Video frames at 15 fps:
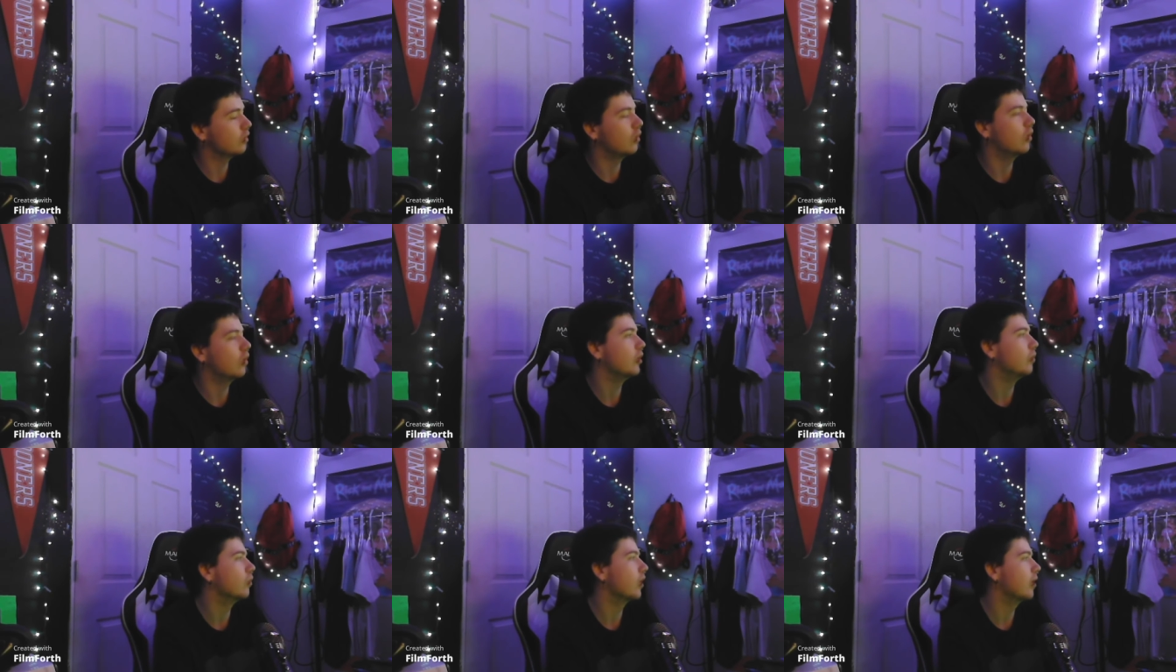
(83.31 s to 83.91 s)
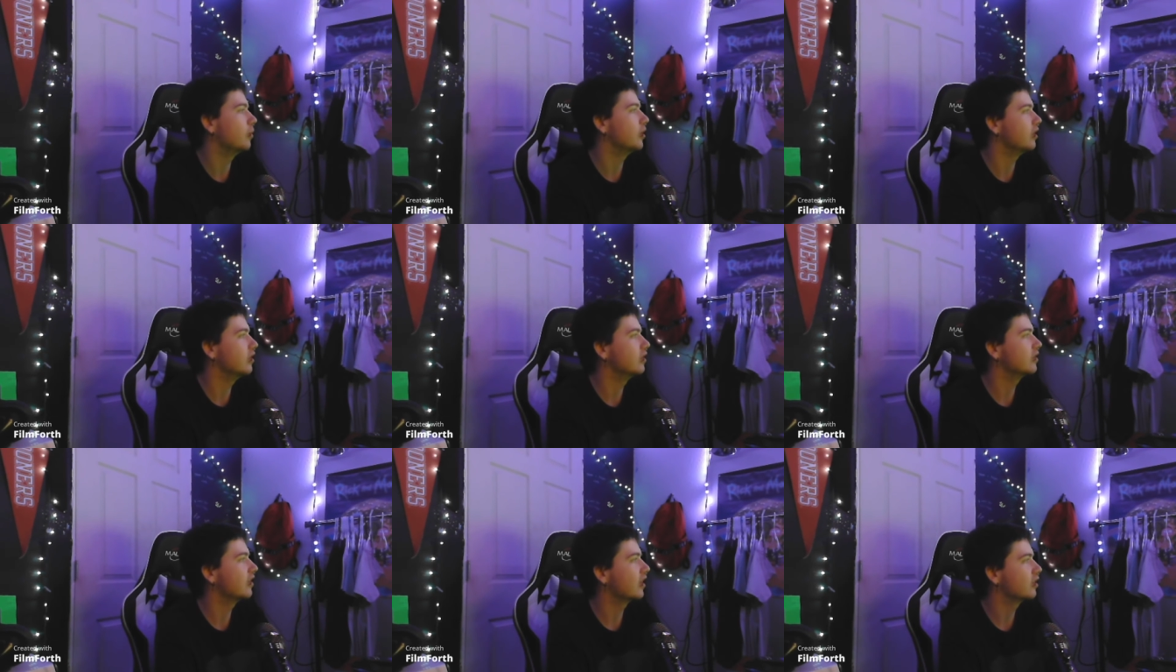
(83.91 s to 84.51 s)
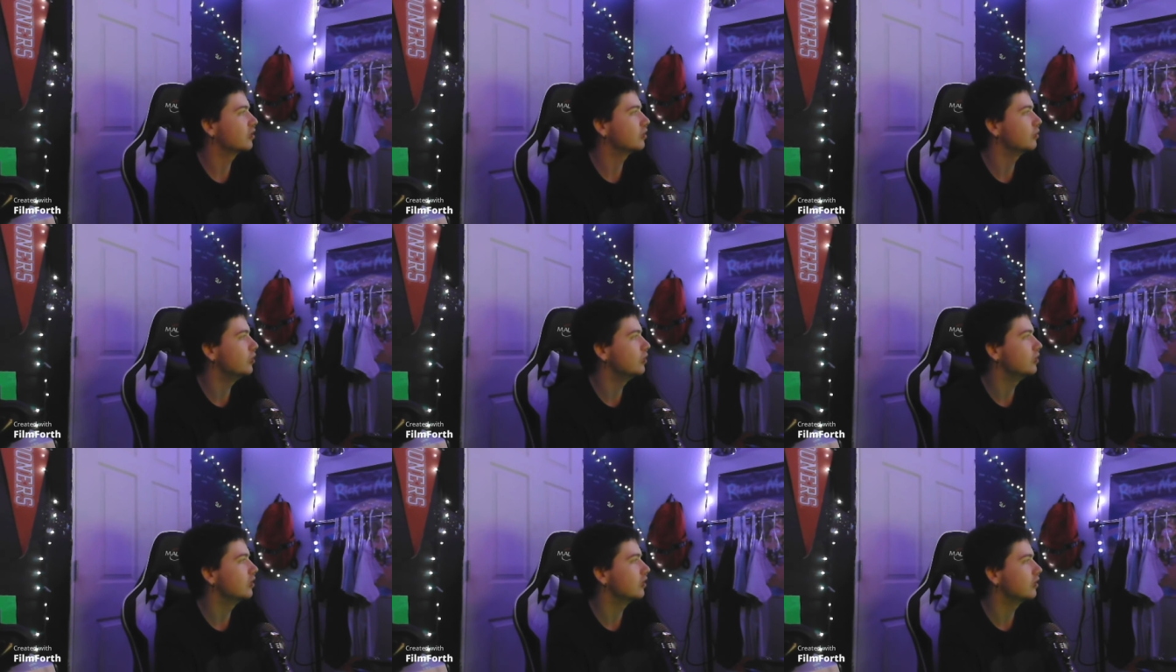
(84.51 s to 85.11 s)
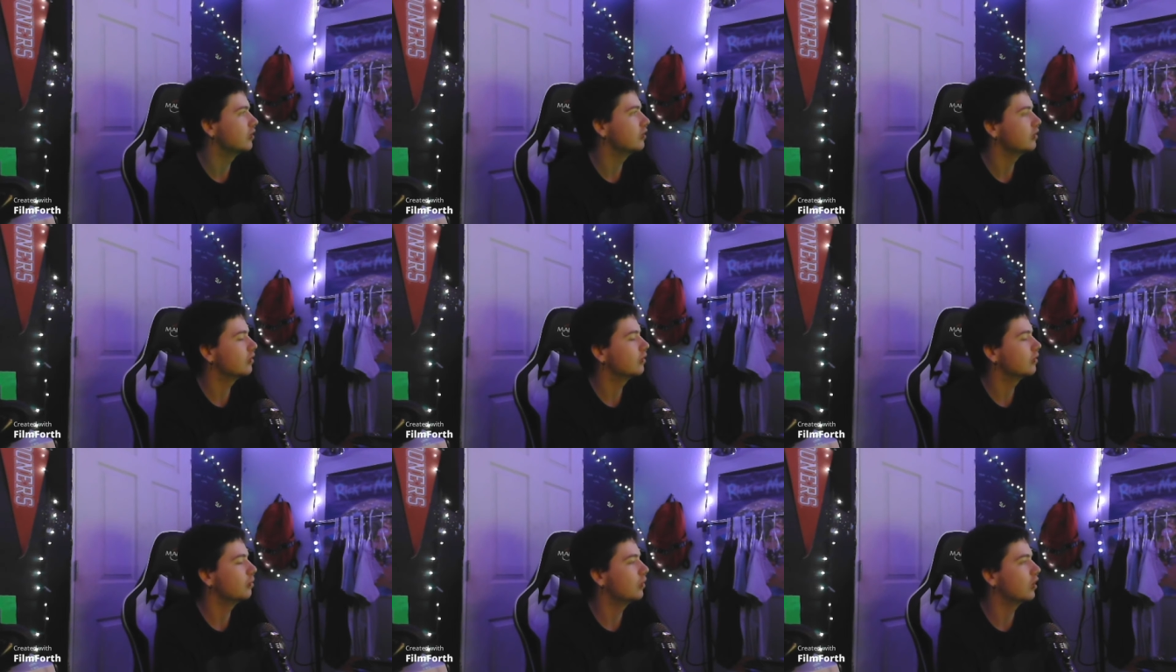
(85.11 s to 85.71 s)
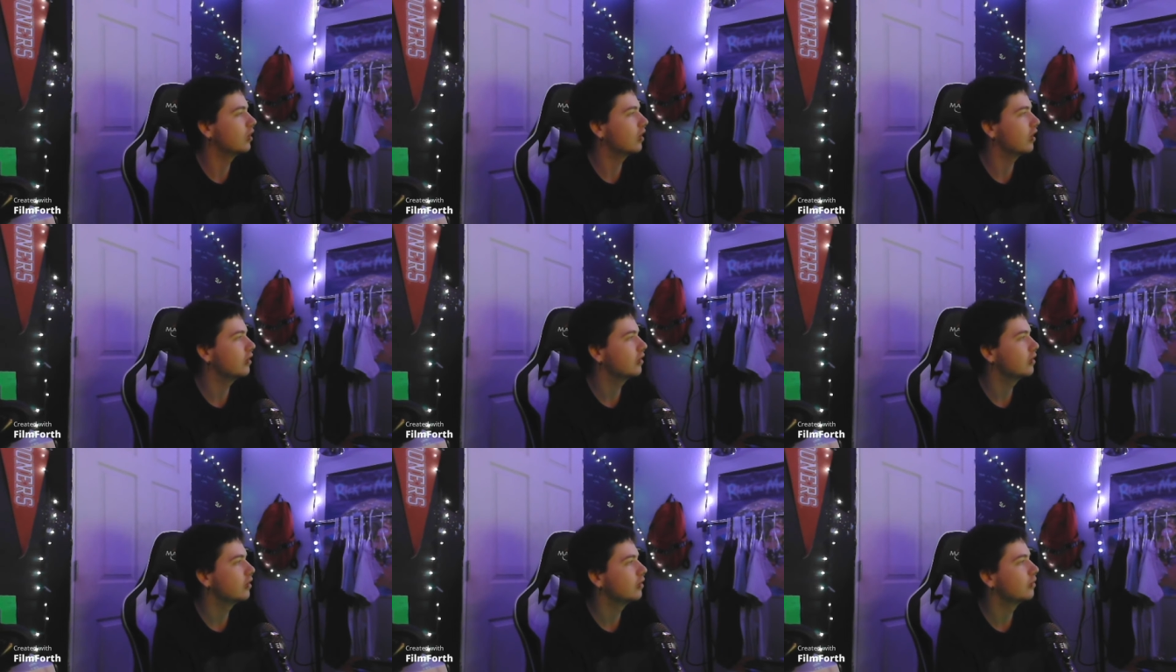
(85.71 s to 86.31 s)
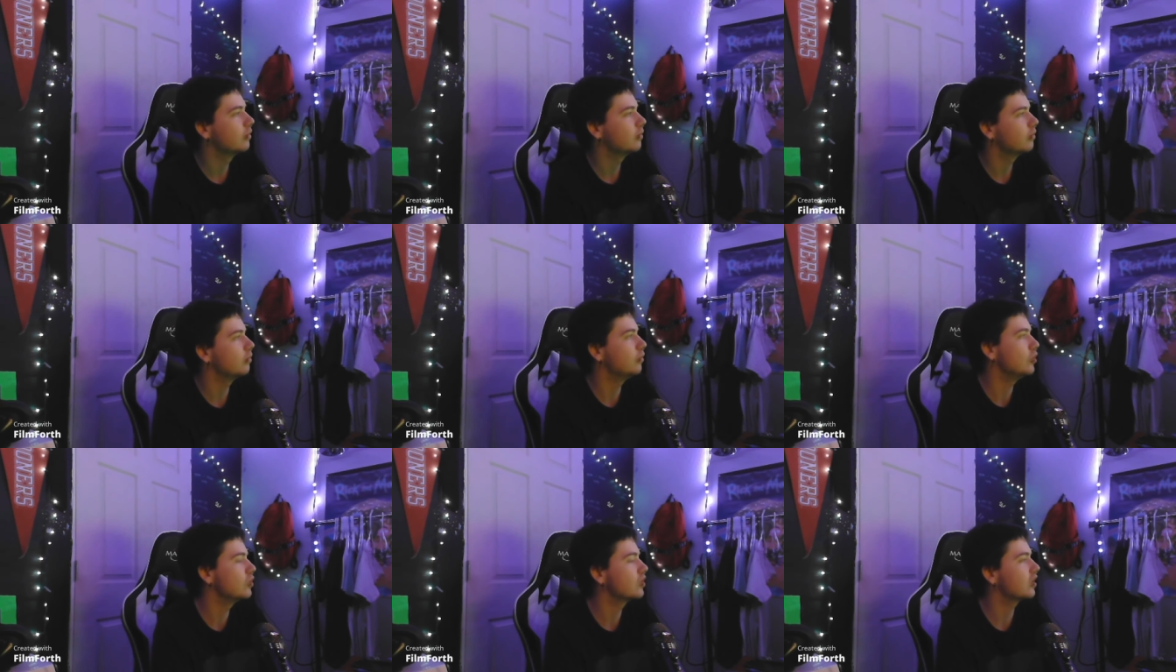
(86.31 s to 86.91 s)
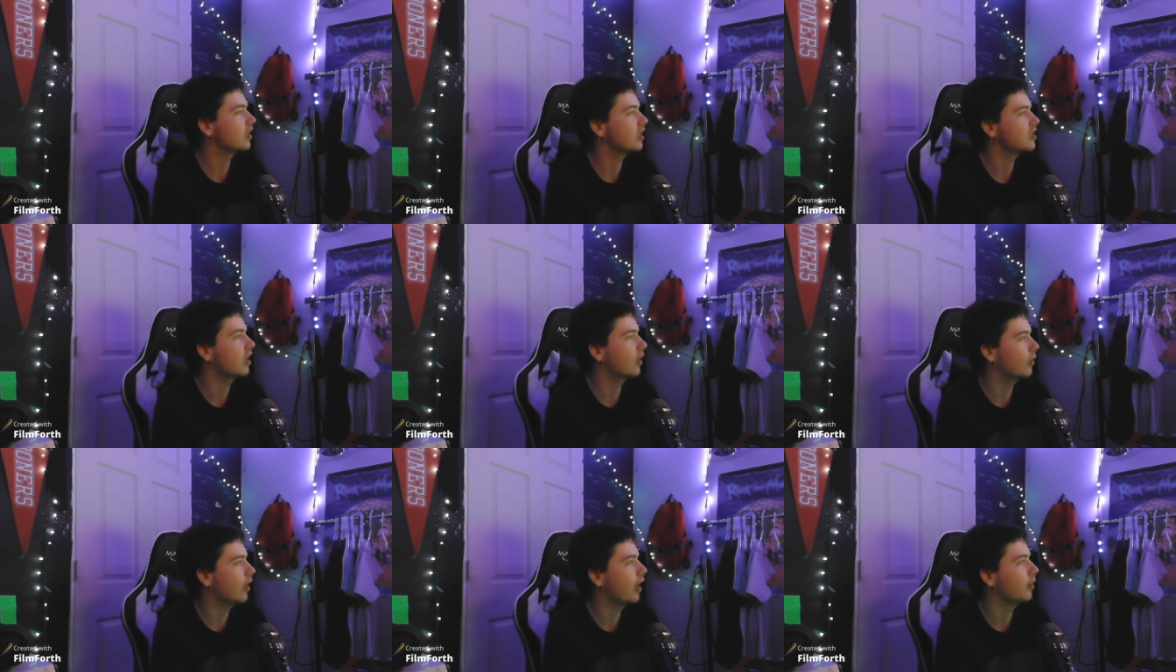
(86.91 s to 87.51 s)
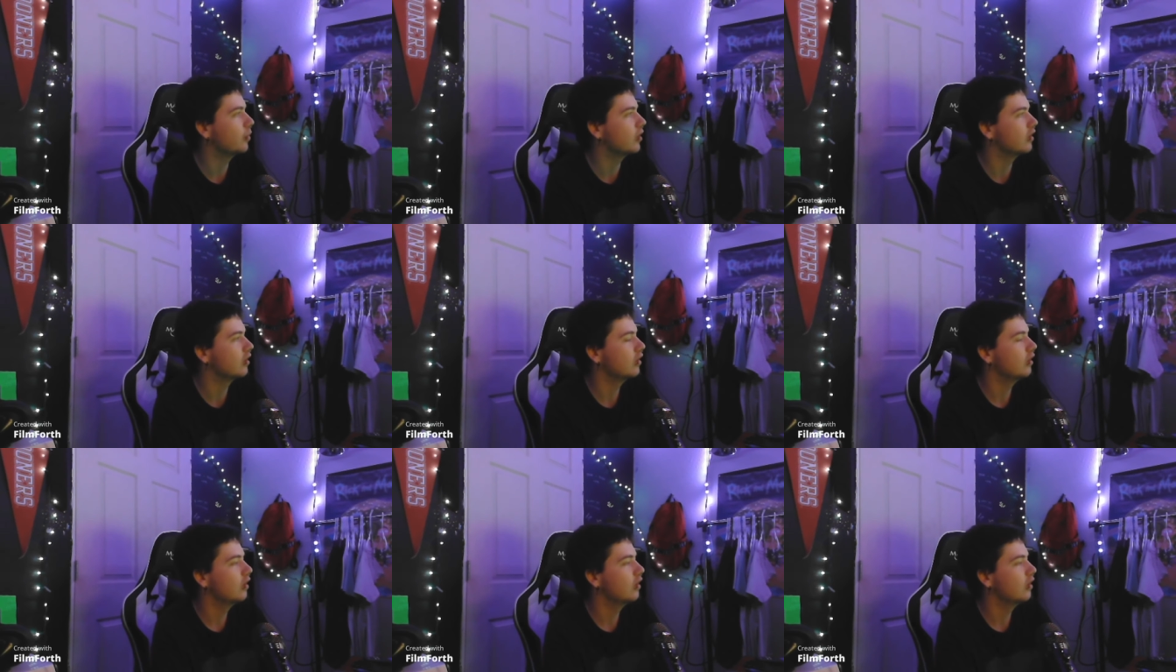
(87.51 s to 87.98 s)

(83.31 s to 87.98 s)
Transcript: Well, I mean, rapping is actual music, but like music that's not rapping,